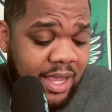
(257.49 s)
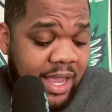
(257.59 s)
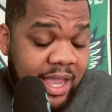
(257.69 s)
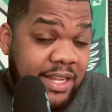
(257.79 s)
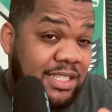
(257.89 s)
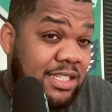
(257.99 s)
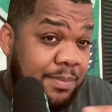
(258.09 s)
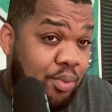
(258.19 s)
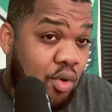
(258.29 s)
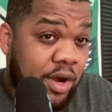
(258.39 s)
And this is
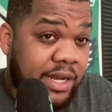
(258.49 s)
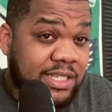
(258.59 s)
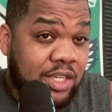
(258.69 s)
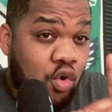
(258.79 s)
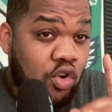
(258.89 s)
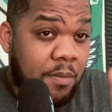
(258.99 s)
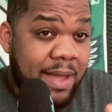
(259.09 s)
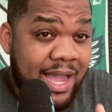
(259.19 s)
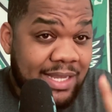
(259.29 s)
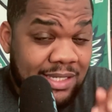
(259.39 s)
important. His
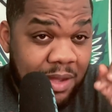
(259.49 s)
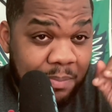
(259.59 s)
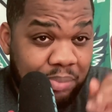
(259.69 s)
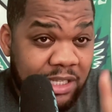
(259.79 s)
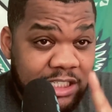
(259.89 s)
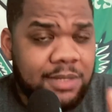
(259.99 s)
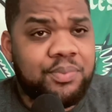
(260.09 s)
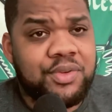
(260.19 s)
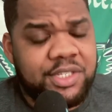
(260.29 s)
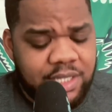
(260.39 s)
quarterback's completion
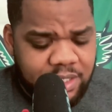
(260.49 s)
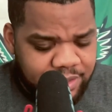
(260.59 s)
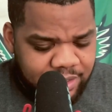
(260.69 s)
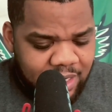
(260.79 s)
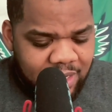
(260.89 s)
percentage,